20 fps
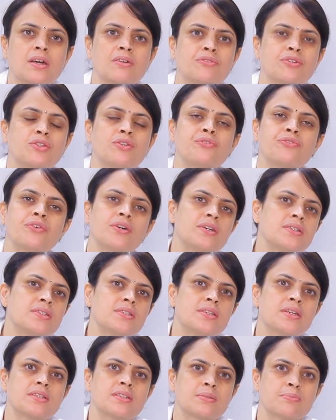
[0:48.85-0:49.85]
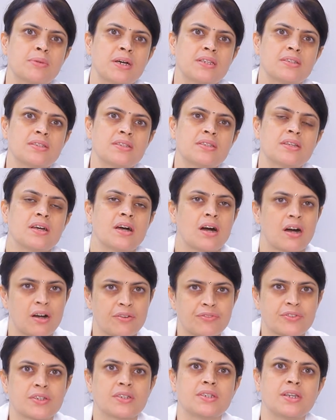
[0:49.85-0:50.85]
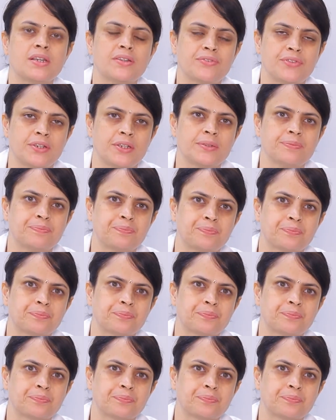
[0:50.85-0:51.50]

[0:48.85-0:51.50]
for the first 6 months after delivery.